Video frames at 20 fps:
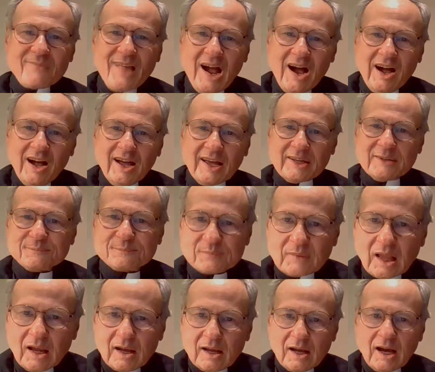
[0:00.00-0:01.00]
Hi,
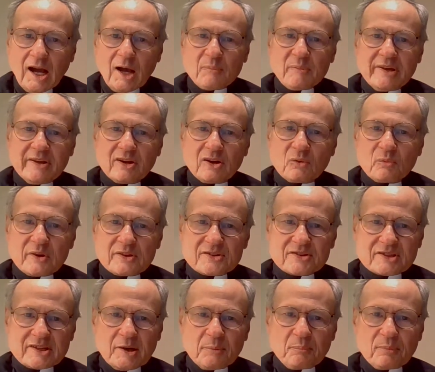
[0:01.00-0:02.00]
I'm here with
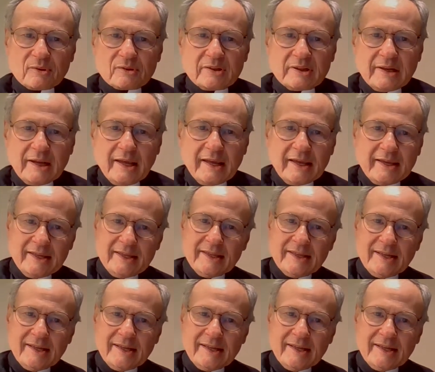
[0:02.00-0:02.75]
Skipper today.